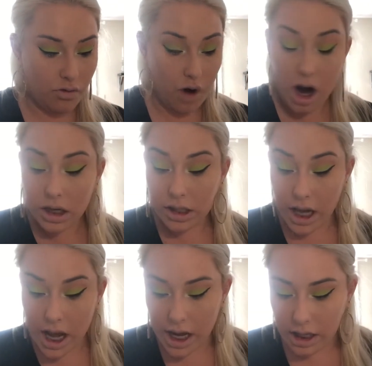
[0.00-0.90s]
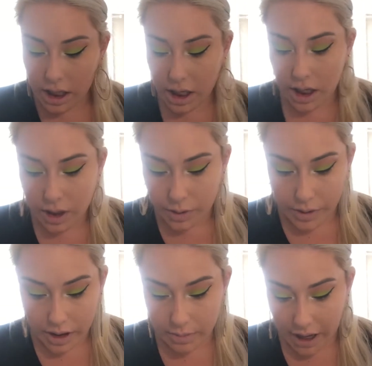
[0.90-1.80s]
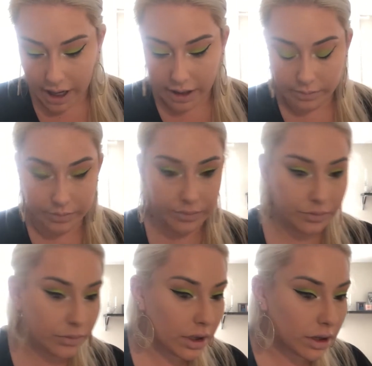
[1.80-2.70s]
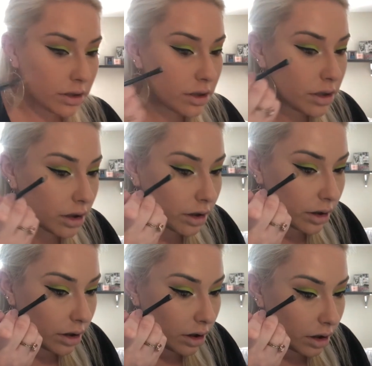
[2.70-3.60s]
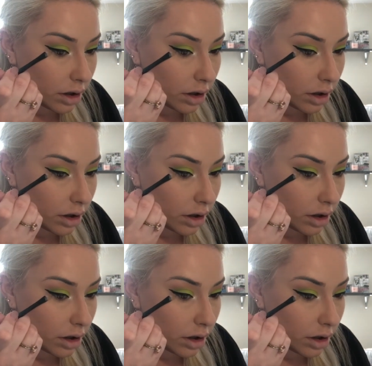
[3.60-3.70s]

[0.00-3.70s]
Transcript: wrong side with my concealer